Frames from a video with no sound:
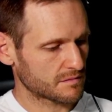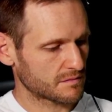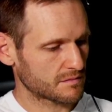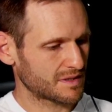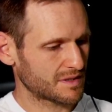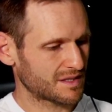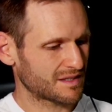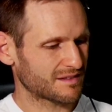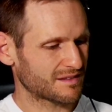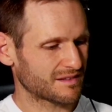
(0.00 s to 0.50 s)

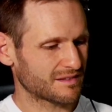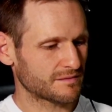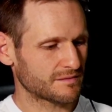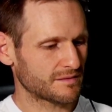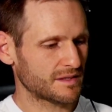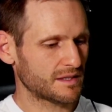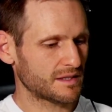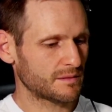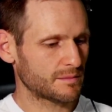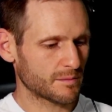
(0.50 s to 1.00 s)

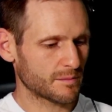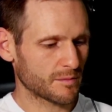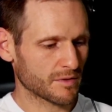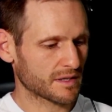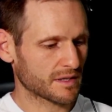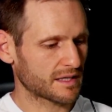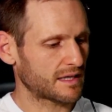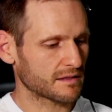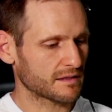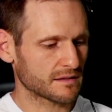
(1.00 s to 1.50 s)
little bit more
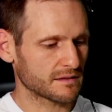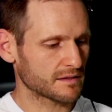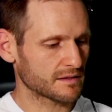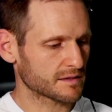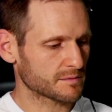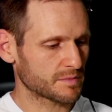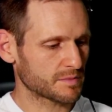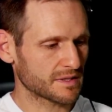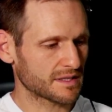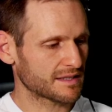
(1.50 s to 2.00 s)

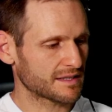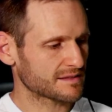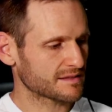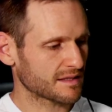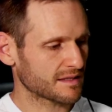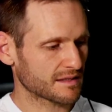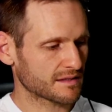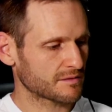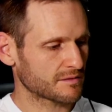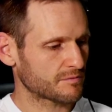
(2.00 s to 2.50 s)
calculus, but it's
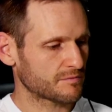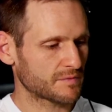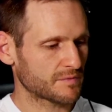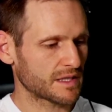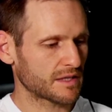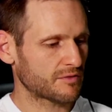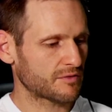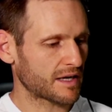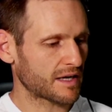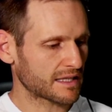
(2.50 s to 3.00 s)
like
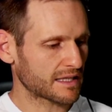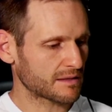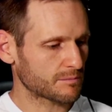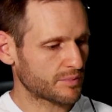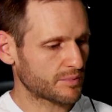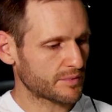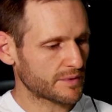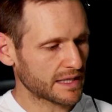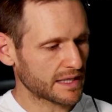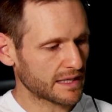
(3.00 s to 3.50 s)
if I can
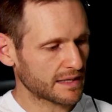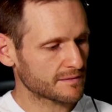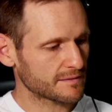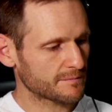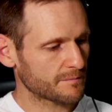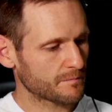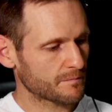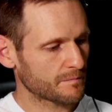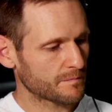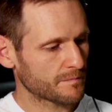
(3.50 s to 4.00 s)
plant
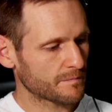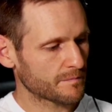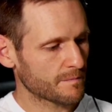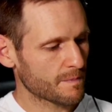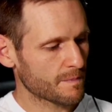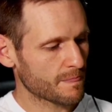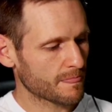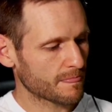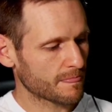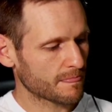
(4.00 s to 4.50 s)

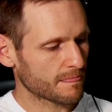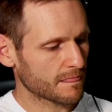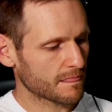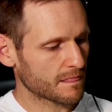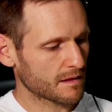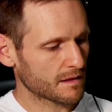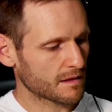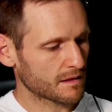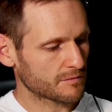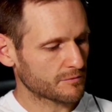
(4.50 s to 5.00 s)

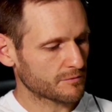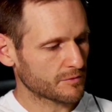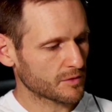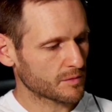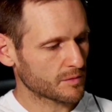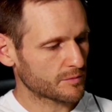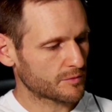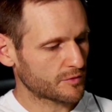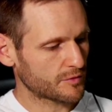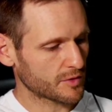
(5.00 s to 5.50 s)
a
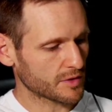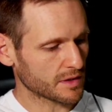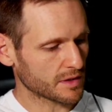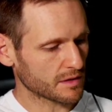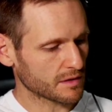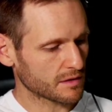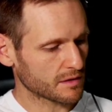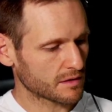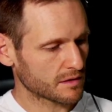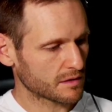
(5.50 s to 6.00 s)
firm
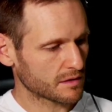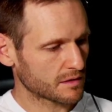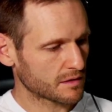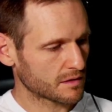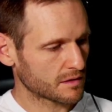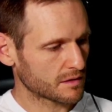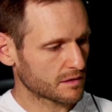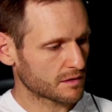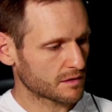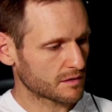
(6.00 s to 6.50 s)
footing
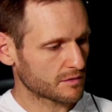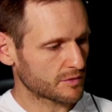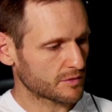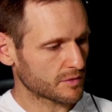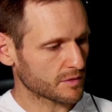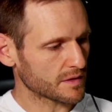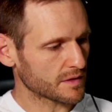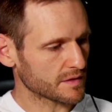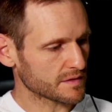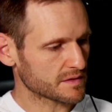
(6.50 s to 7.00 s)

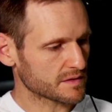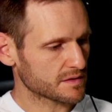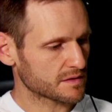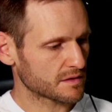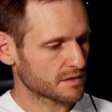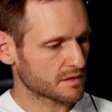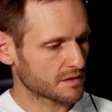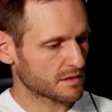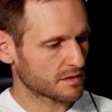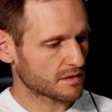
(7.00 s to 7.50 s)
for us,
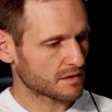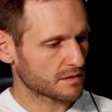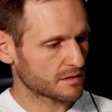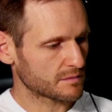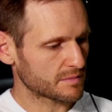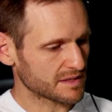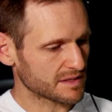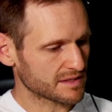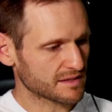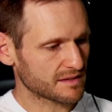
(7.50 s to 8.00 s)

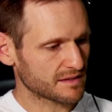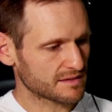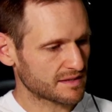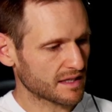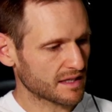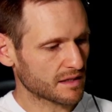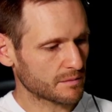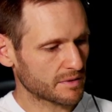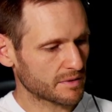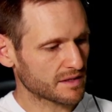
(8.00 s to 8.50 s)
but it's going to
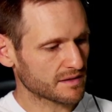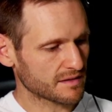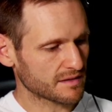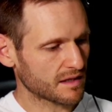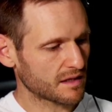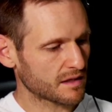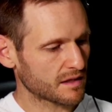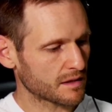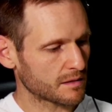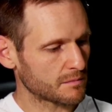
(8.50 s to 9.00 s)
take a bit of
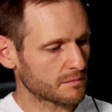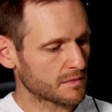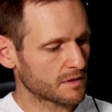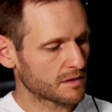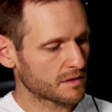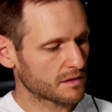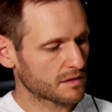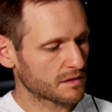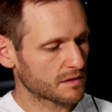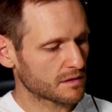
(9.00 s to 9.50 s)
time
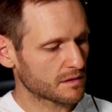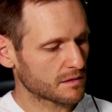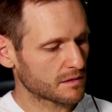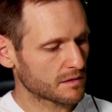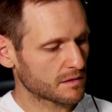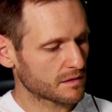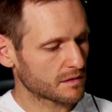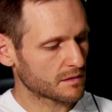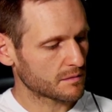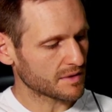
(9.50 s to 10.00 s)

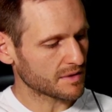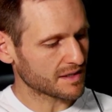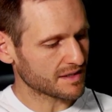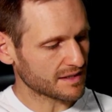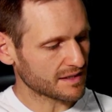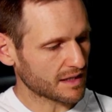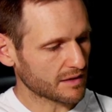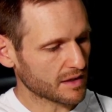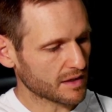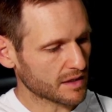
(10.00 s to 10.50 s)
because
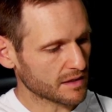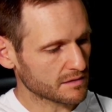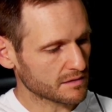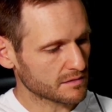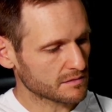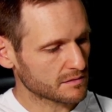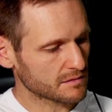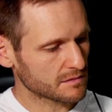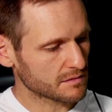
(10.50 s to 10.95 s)
I've got to